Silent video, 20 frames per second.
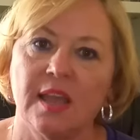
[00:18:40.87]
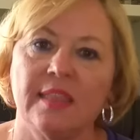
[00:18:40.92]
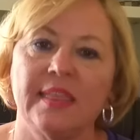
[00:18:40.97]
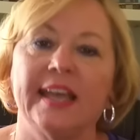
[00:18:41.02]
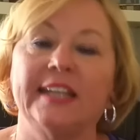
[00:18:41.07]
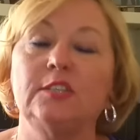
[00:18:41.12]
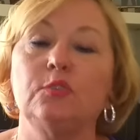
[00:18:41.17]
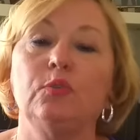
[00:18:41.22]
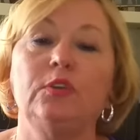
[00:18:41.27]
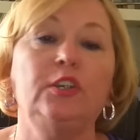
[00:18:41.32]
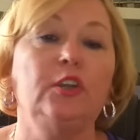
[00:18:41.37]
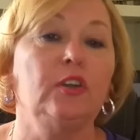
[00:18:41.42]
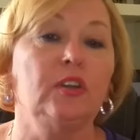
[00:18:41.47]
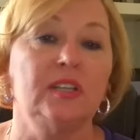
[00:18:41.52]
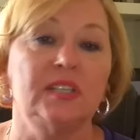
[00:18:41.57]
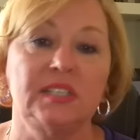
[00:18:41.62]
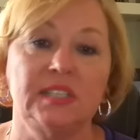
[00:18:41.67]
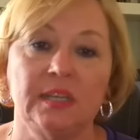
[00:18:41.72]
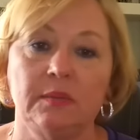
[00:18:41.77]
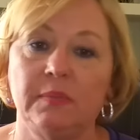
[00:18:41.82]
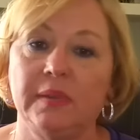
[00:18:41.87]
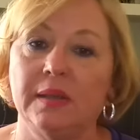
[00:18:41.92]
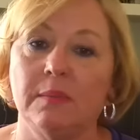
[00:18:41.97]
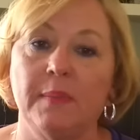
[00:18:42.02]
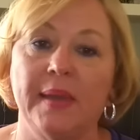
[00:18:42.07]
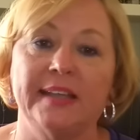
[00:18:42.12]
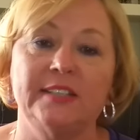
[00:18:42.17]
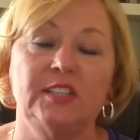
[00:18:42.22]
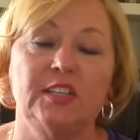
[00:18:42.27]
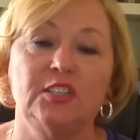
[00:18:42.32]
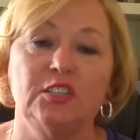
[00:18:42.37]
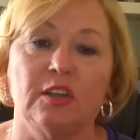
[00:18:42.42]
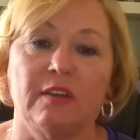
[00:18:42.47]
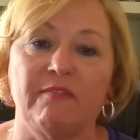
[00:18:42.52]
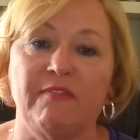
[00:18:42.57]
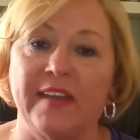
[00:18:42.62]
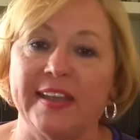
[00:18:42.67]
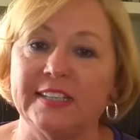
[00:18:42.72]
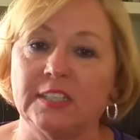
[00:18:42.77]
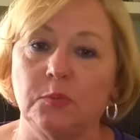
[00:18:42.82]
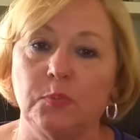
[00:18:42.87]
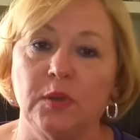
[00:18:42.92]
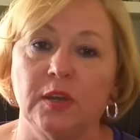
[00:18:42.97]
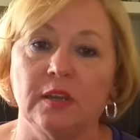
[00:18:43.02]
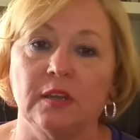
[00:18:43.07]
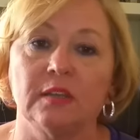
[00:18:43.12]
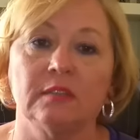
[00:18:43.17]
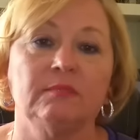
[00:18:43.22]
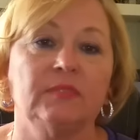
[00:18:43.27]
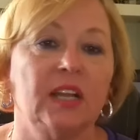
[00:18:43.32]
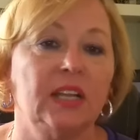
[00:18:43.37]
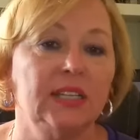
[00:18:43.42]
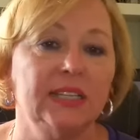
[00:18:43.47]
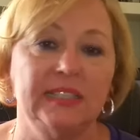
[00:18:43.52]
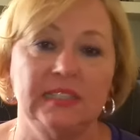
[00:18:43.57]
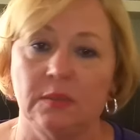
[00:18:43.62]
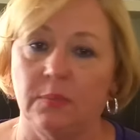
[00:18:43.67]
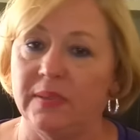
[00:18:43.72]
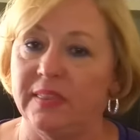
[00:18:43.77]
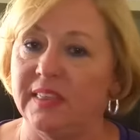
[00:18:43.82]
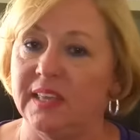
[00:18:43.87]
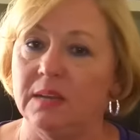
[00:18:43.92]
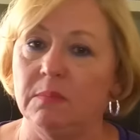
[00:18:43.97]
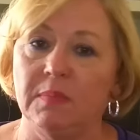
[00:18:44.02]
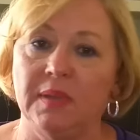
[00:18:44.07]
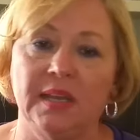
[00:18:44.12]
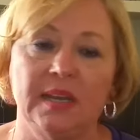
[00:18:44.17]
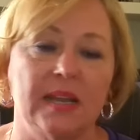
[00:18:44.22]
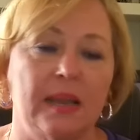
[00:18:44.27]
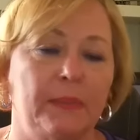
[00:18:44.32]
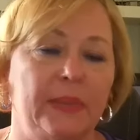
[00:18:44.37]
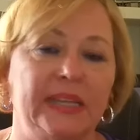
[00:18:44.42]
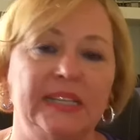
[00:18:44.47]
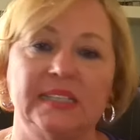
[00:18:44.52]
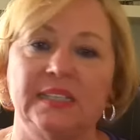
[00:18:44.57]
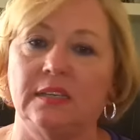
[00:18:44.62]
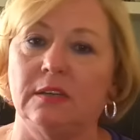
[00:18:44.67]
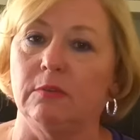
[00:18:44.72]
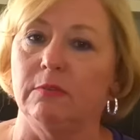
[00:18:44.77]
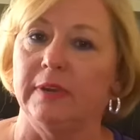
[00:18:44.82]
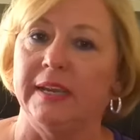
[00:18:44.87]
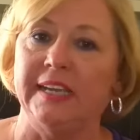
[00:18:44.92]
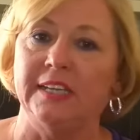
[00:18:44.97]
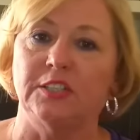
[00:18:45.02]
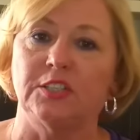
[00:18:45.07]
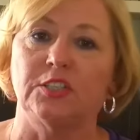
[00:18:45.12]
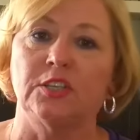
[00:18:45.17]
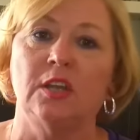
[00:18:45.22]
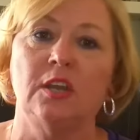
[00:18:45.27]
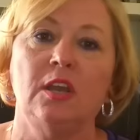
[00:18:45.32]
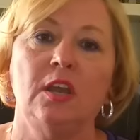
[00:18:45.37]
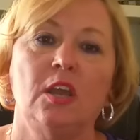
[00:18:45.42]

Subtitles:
That's when you're going to send me a message on Facebook, Elizabeth Inman. I'm easy to reach.